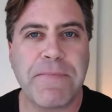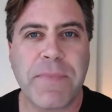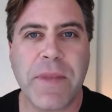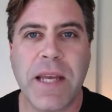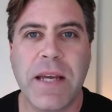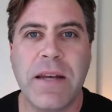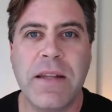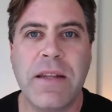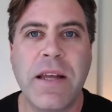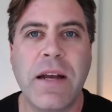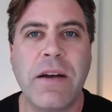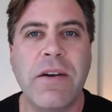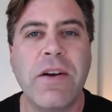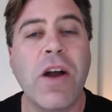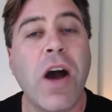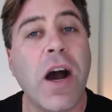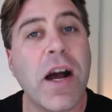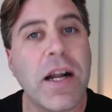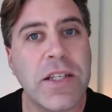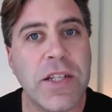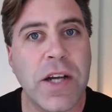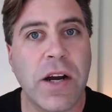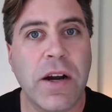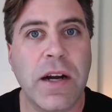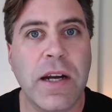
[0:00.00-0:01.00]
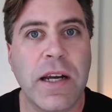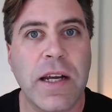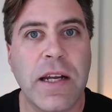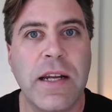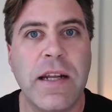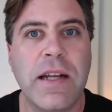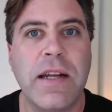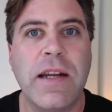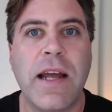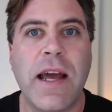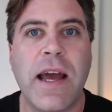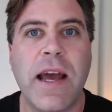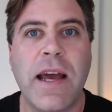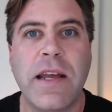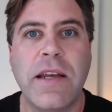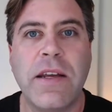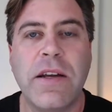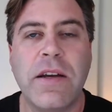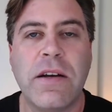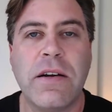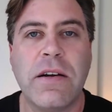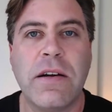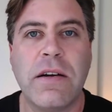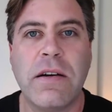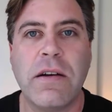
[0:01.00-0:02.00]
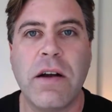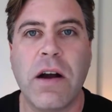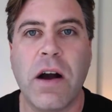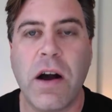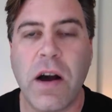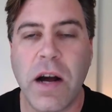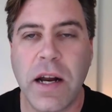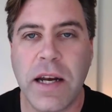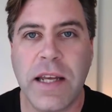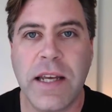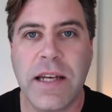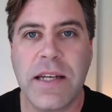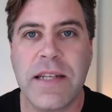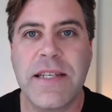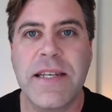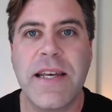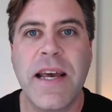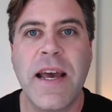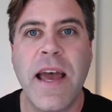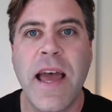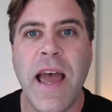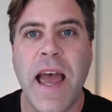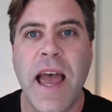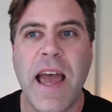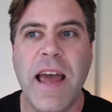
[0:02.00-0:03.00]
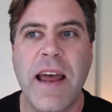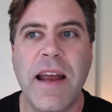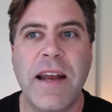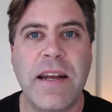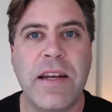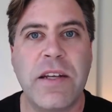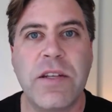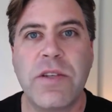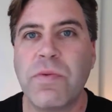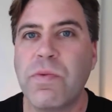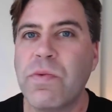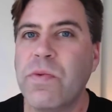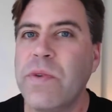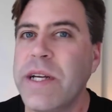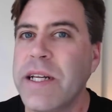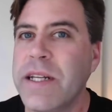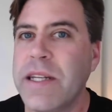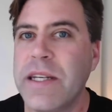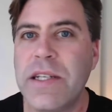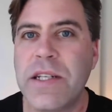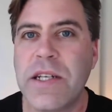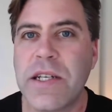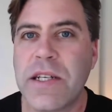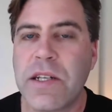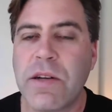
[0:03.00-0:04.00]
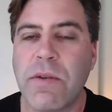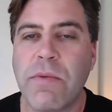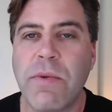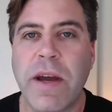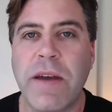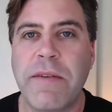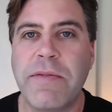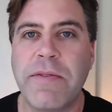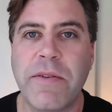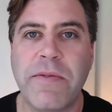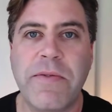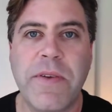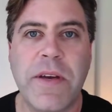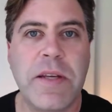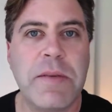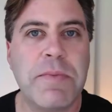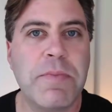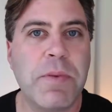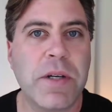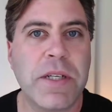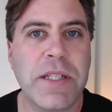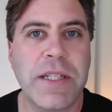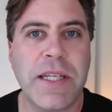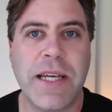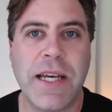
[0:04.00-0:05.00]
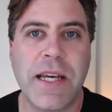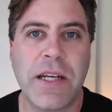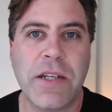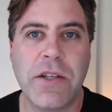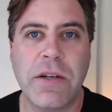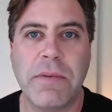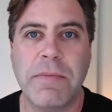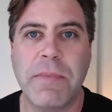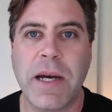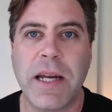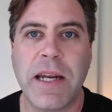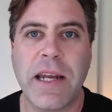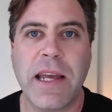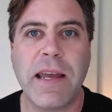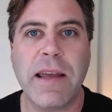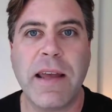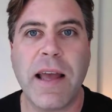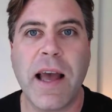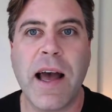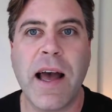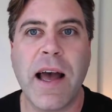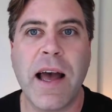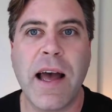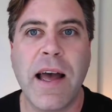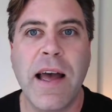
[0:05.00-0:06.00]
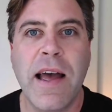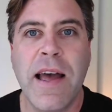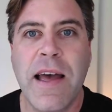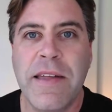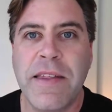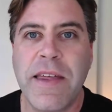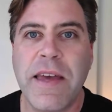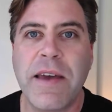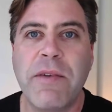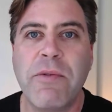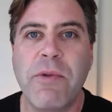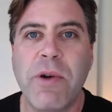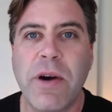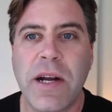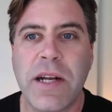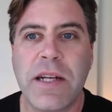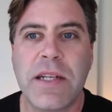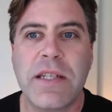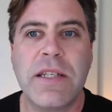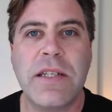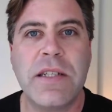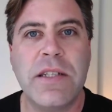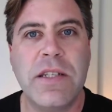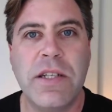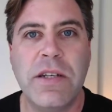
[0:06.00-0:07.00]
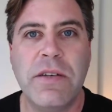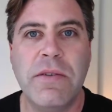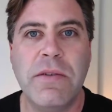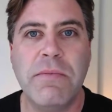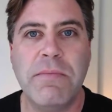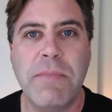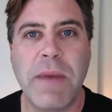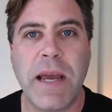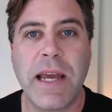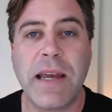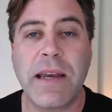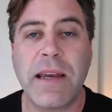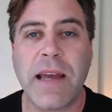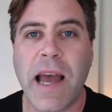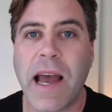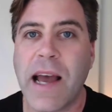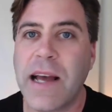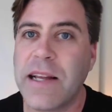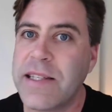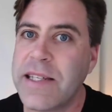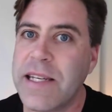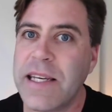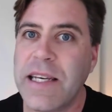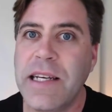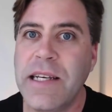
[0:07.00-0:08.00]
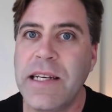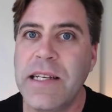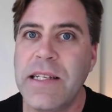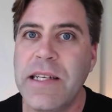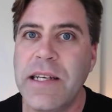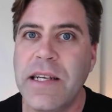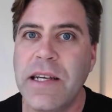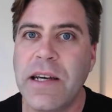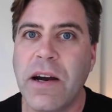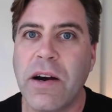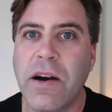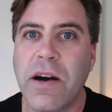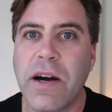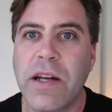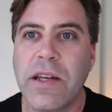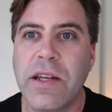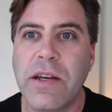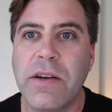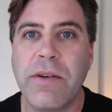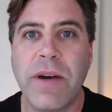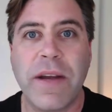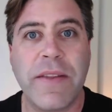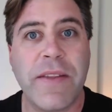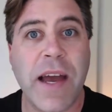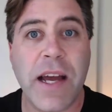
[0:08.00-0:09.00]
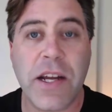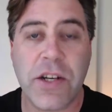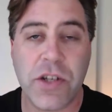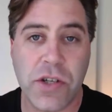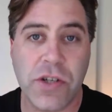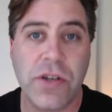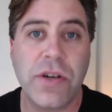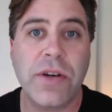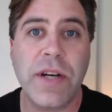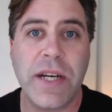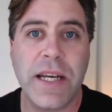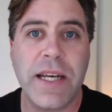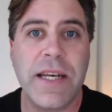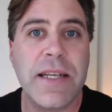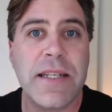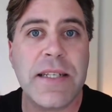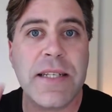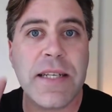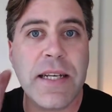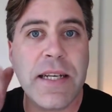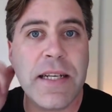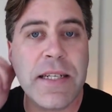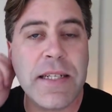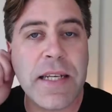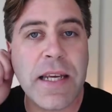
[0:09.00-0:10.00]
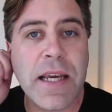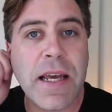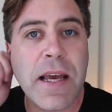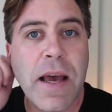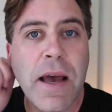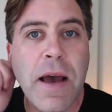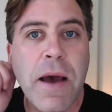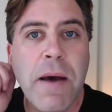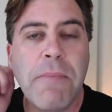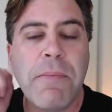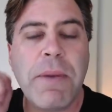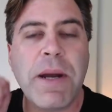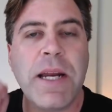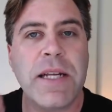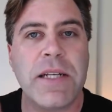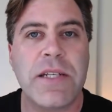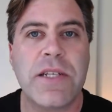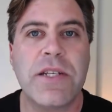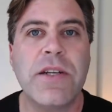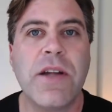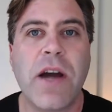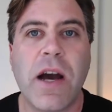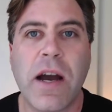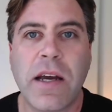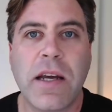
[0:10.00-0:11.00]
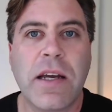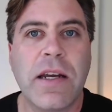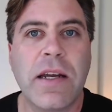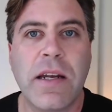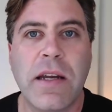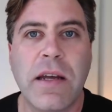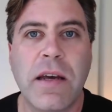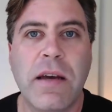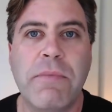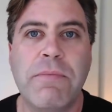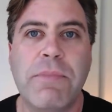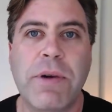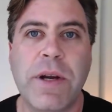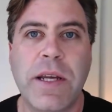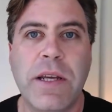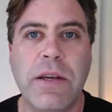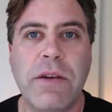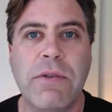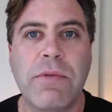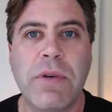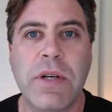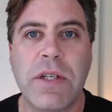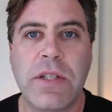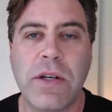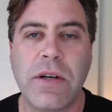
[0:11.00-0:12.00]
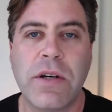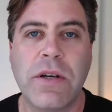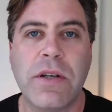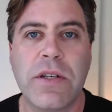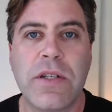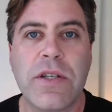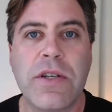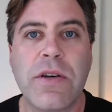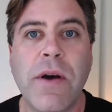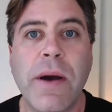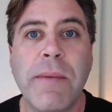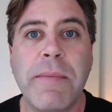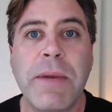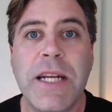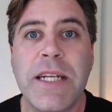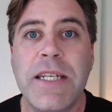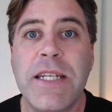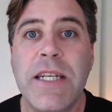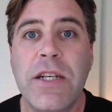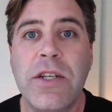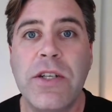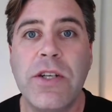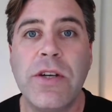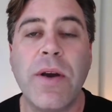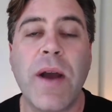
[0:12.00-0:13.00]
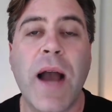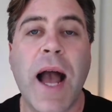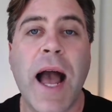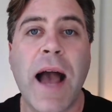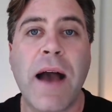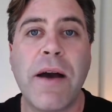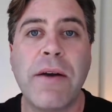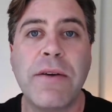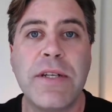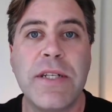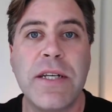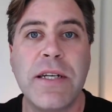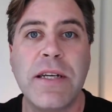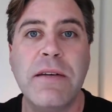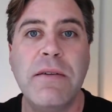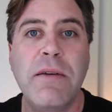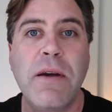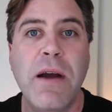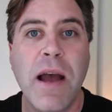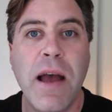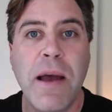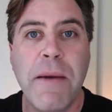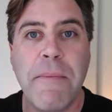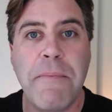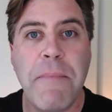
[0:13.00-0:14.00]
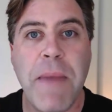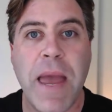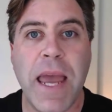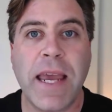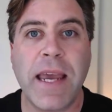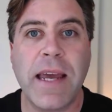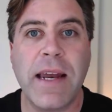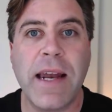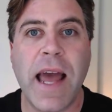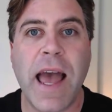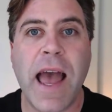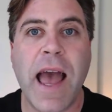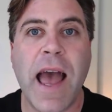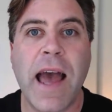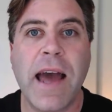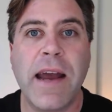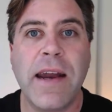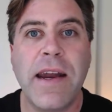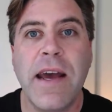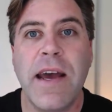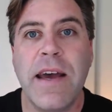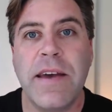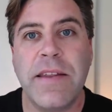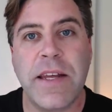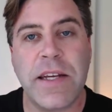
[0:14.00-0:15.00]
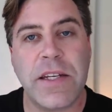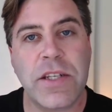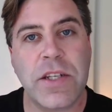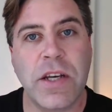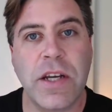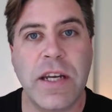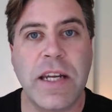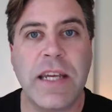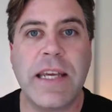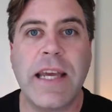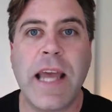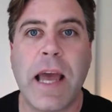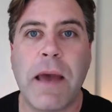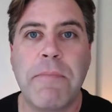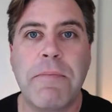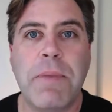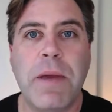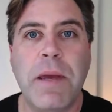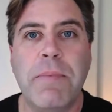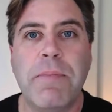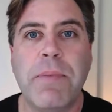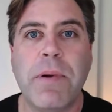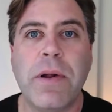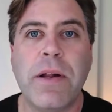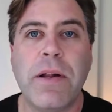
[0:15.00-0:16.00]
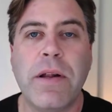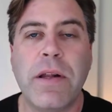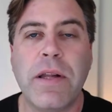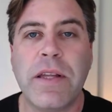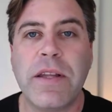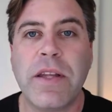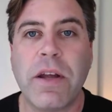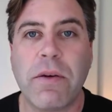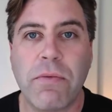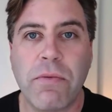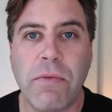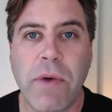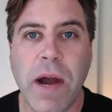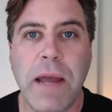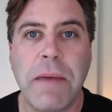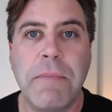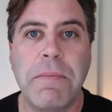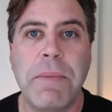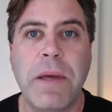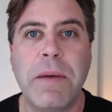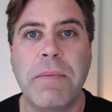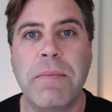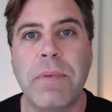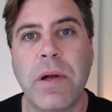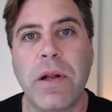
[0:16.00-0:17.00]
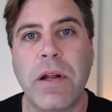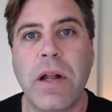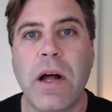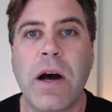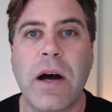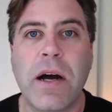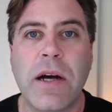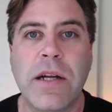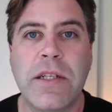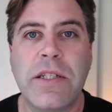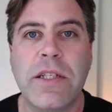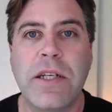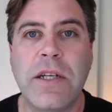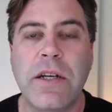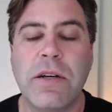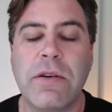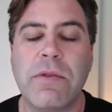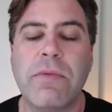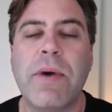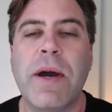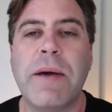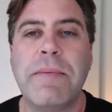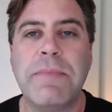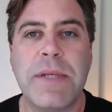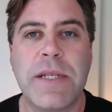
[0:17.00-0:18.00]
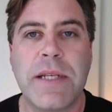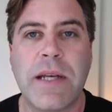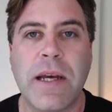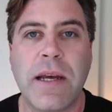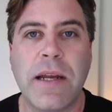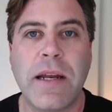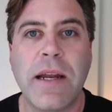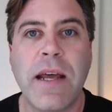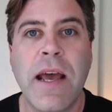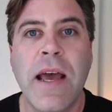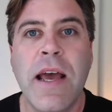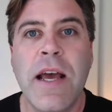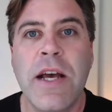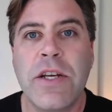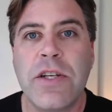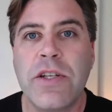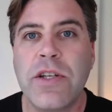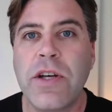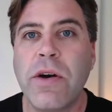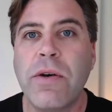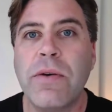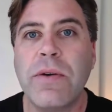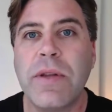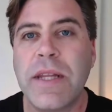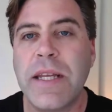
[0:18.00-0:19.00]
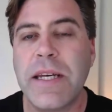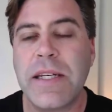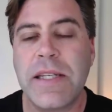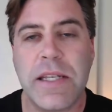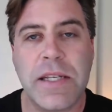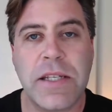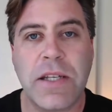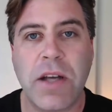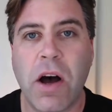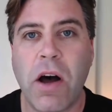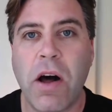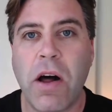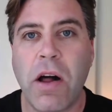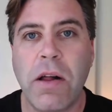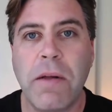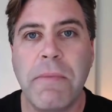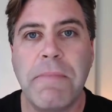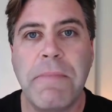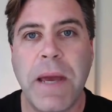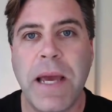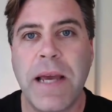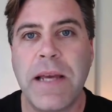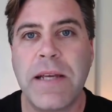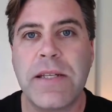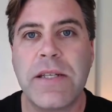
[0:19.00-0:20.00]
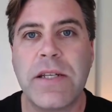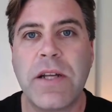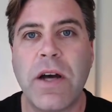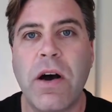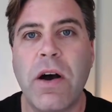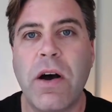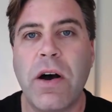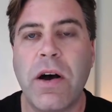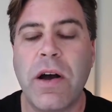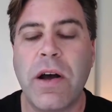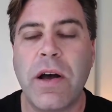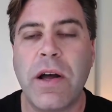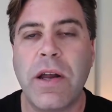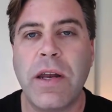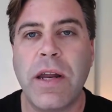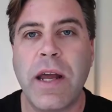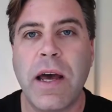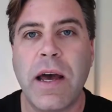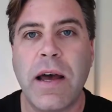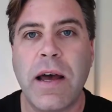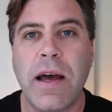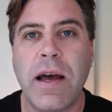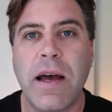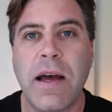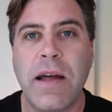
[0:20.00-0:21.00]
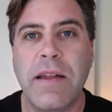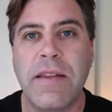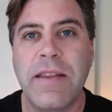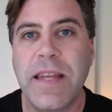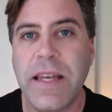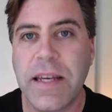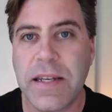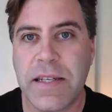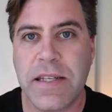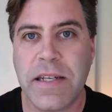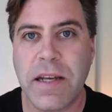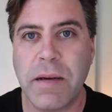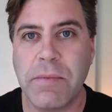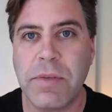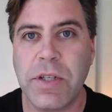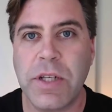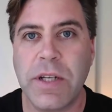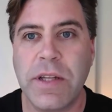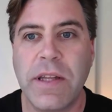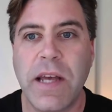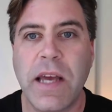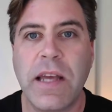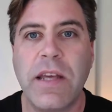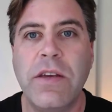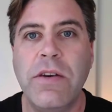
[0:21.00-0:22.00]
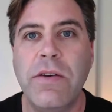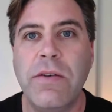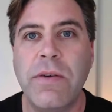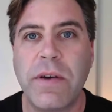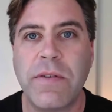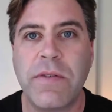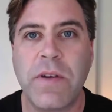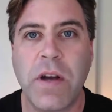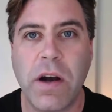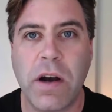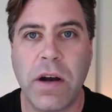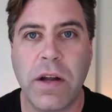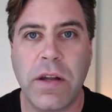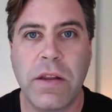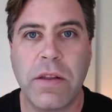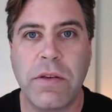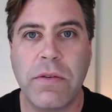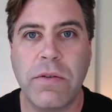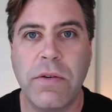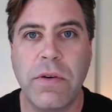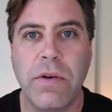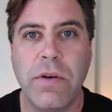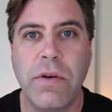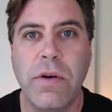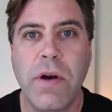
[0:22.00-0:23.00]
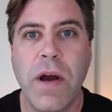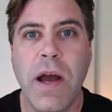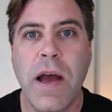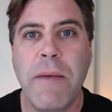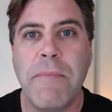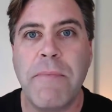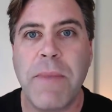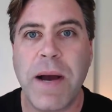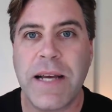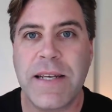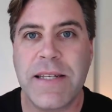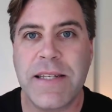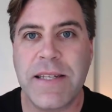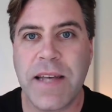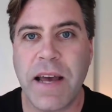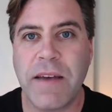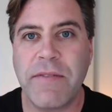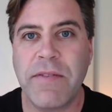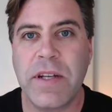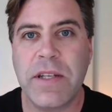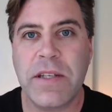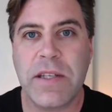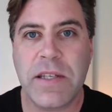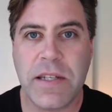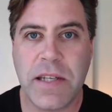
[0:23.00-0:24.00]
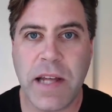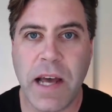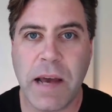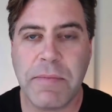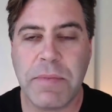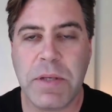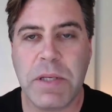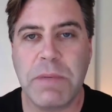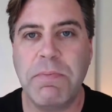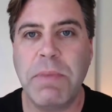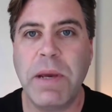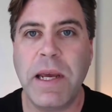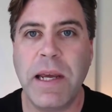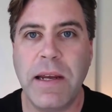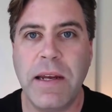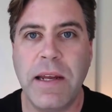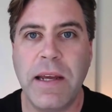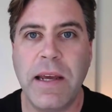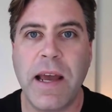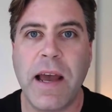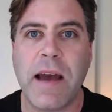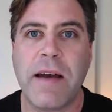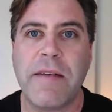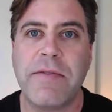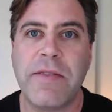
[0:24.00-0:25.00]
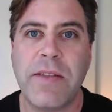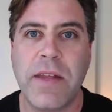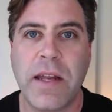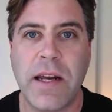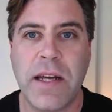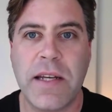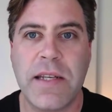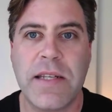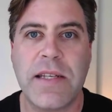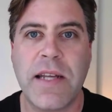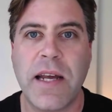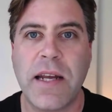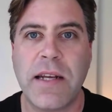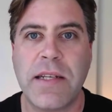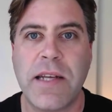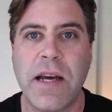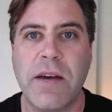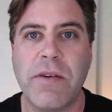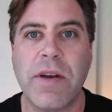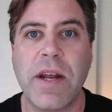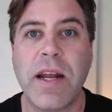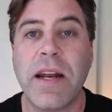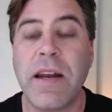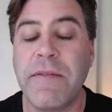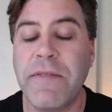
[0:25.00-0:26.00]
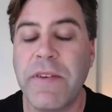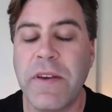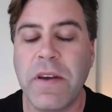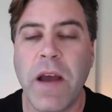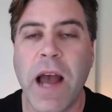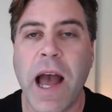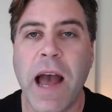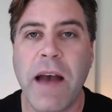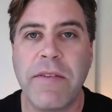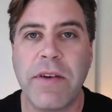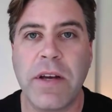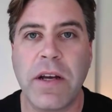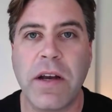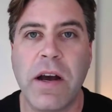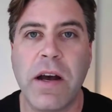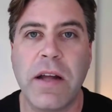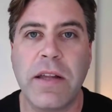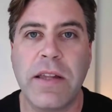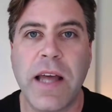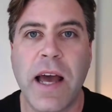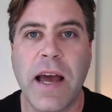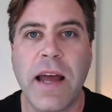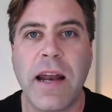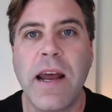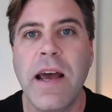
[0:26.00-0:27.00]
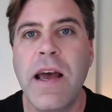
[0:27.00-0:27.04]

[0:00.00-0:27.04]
they're not targeted at your audience, and it's really just a way for Facebook to get your money. They want to make ads easy on you, and that sure is easy, but it's not going to bring you returns. So I'm going to teach you how to make an ad that's going to get people, the right people, onto your website. So this is all based on the assumption that you have gone through my 7 steps PDF that I sent out. And if you haven't got that,